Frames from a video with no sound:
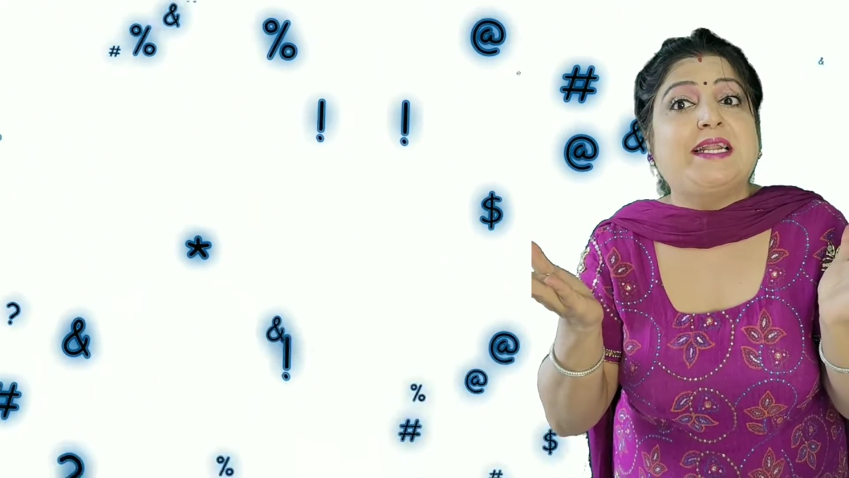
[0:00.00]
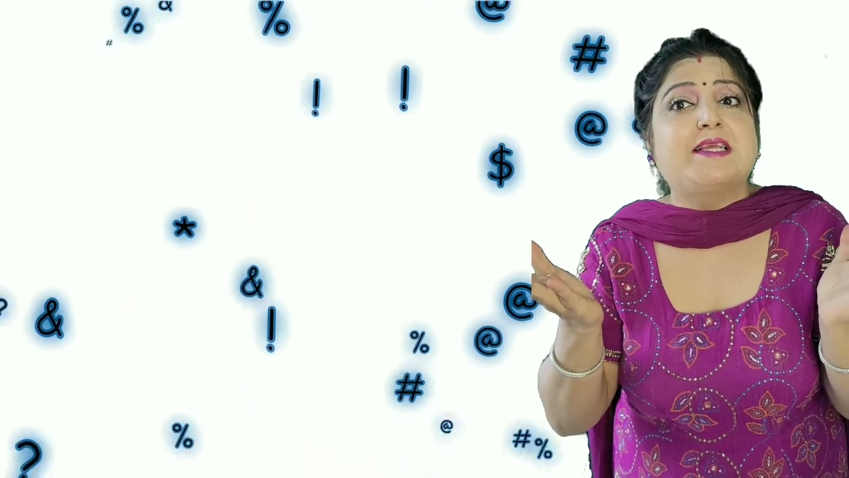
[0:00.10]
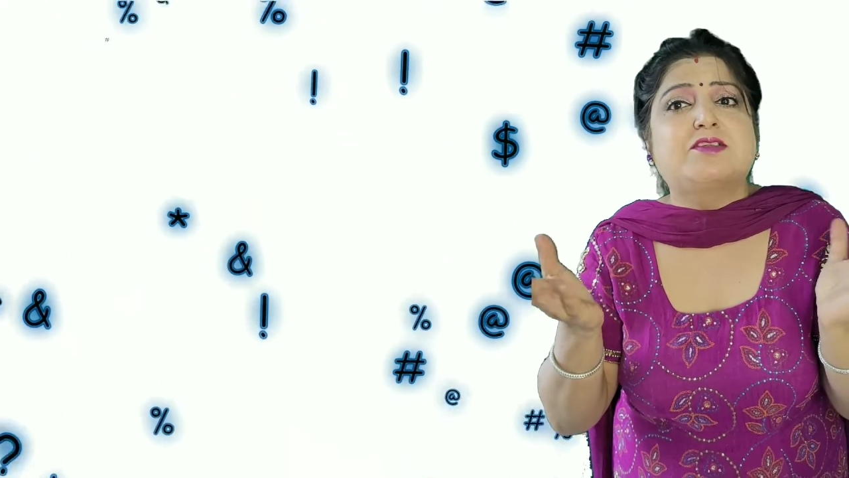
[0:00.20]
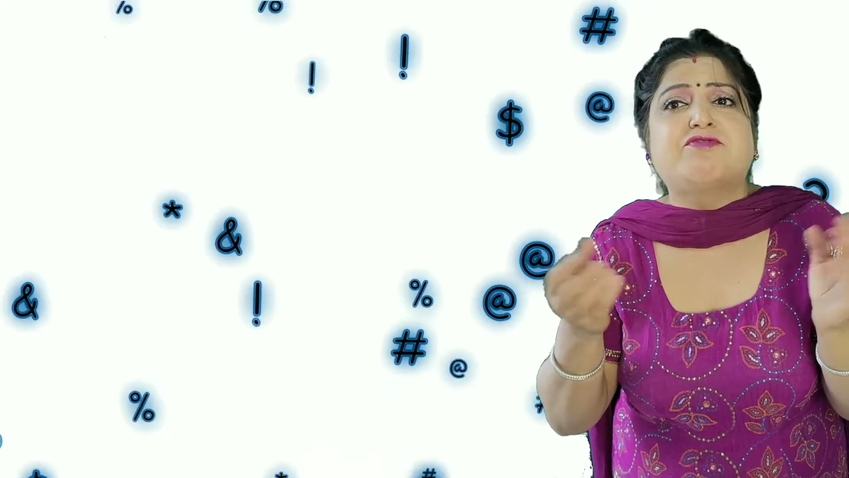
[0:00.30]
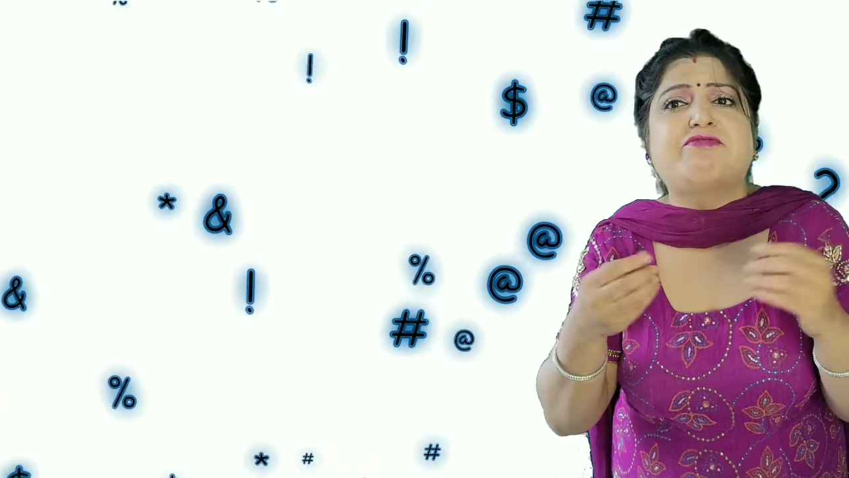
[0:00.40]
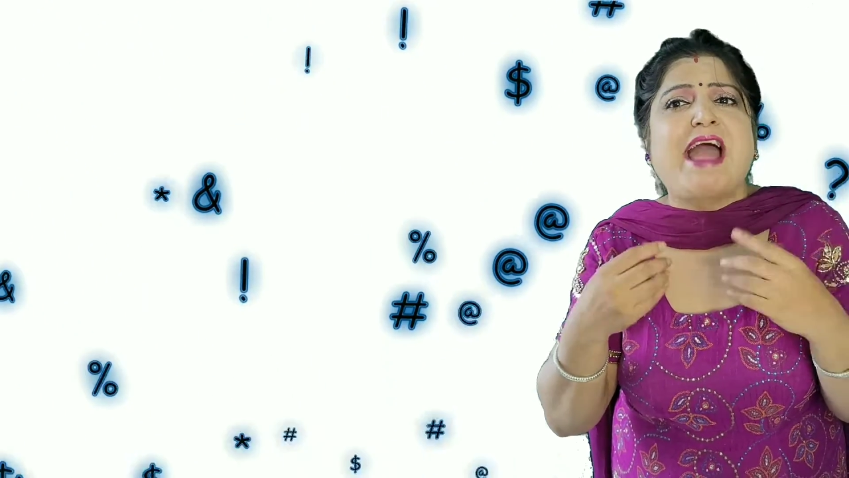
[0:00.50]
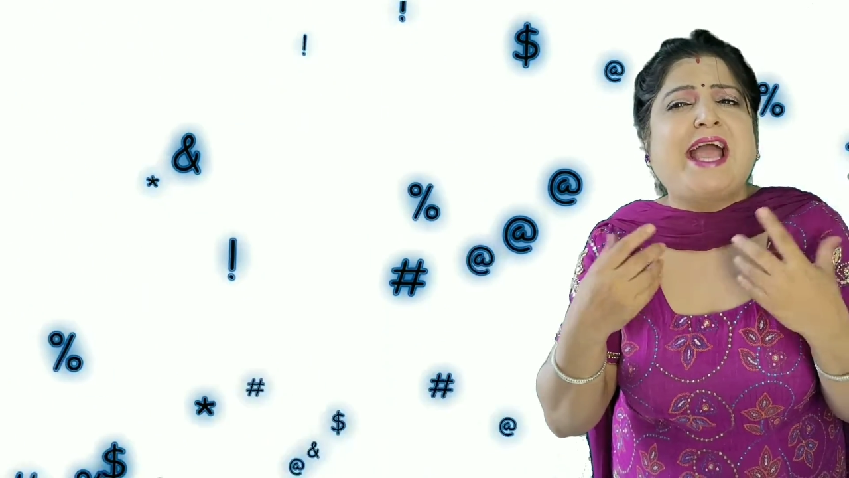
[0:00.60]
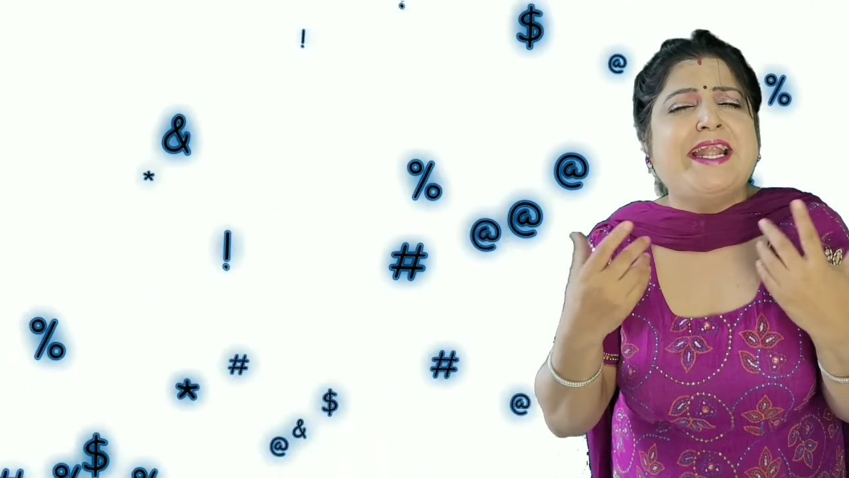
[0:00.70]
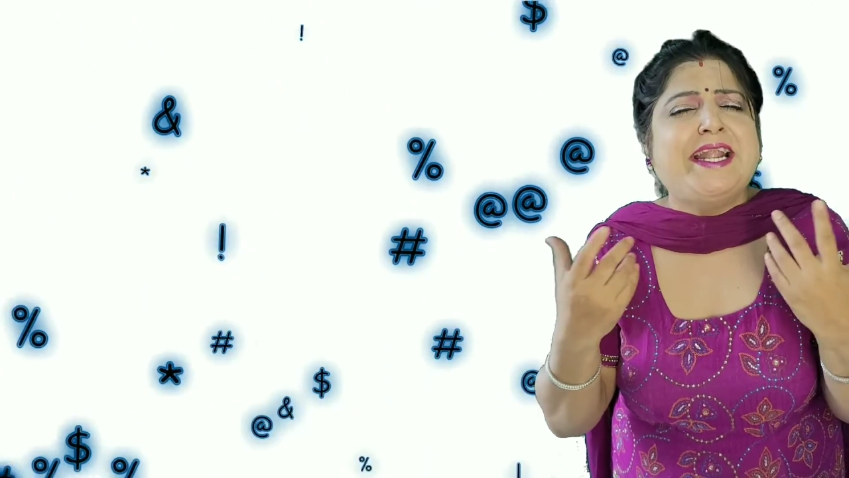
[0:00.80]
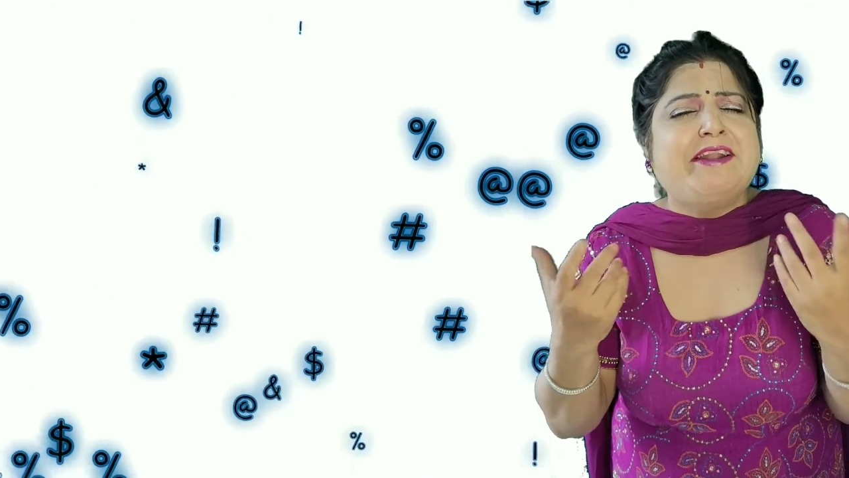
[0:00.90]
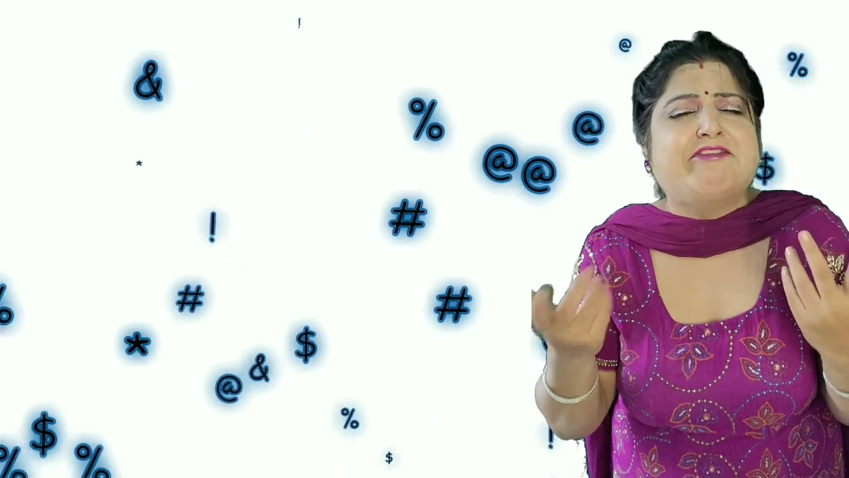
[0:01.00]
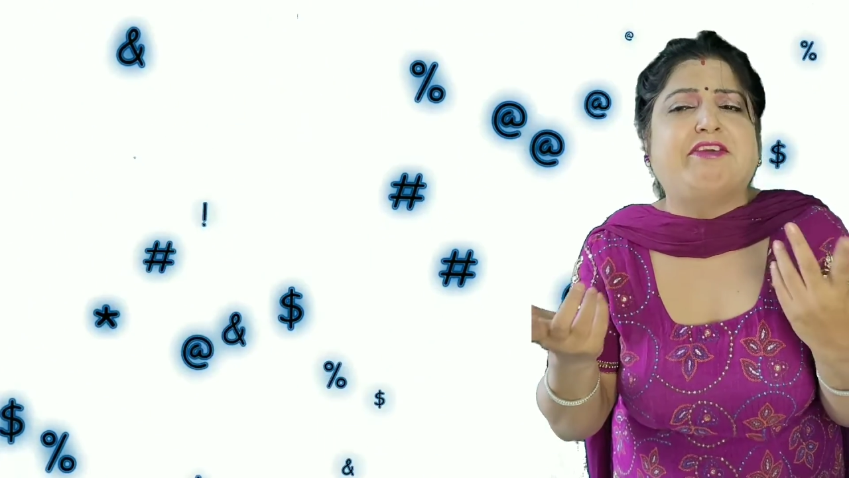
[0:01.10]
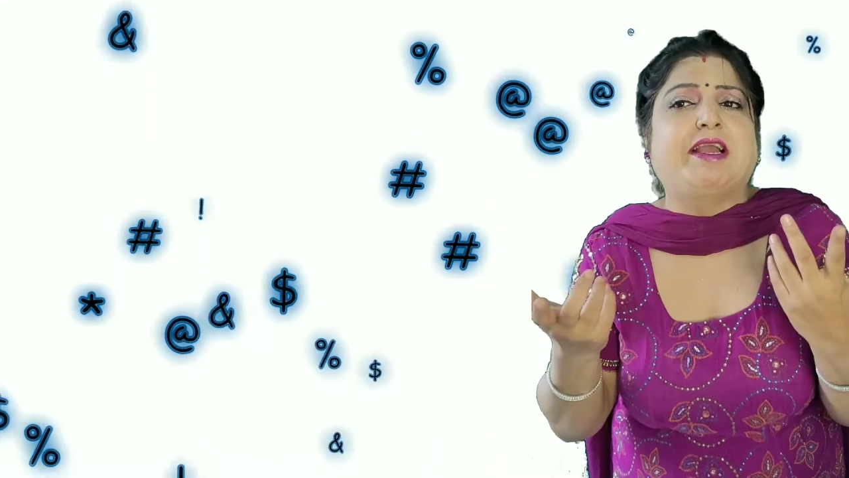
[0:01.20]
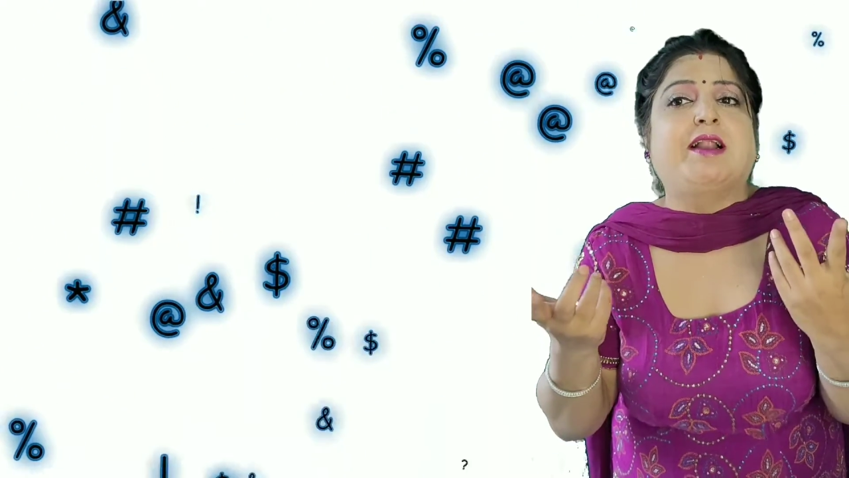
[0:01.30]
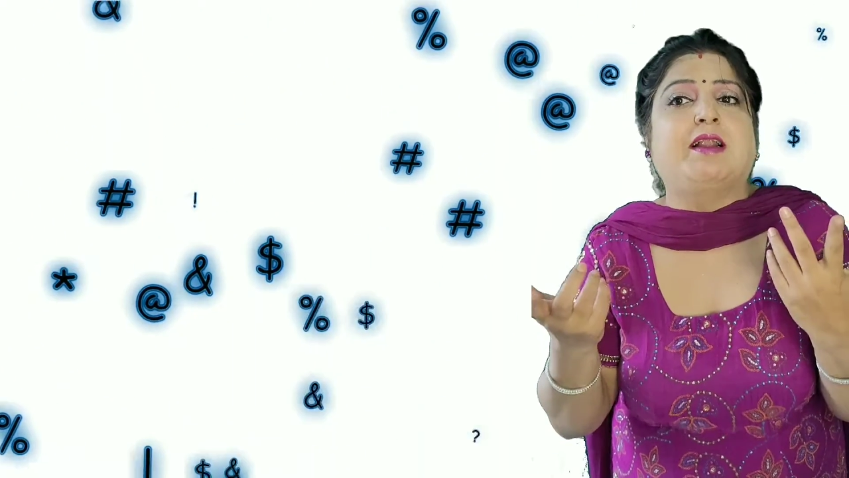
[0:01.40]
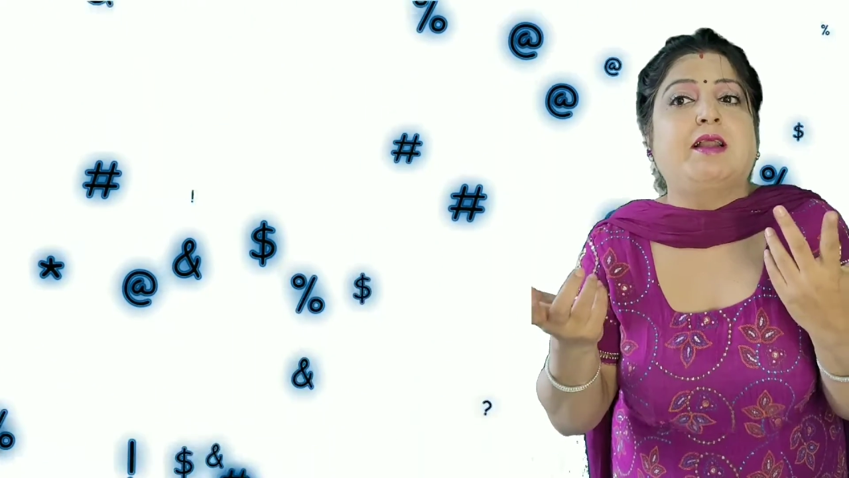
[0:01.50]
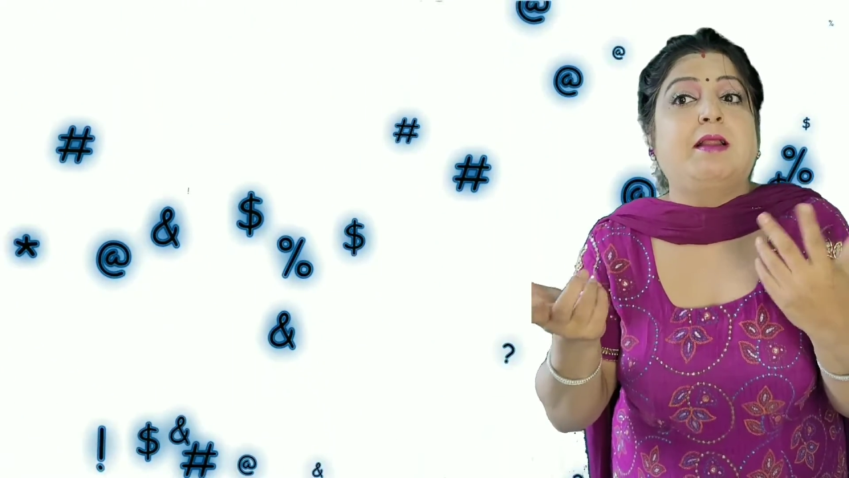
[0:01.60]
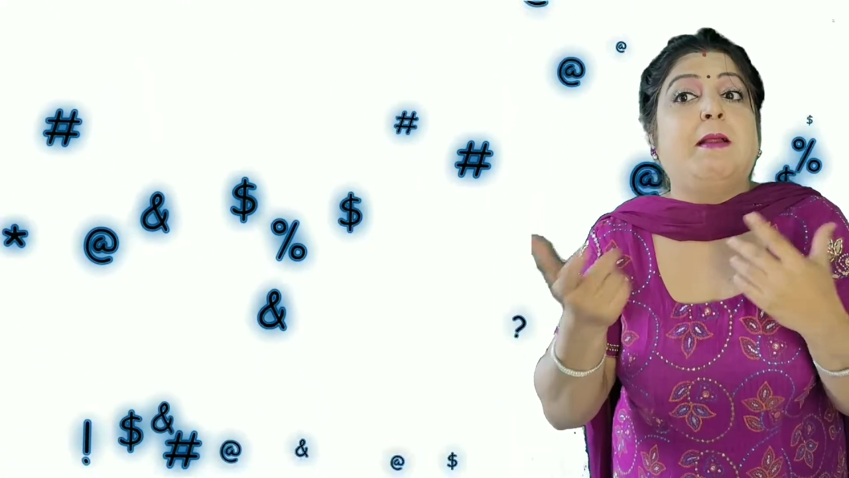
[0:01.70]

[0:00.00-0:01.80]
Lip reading: it is very difficult.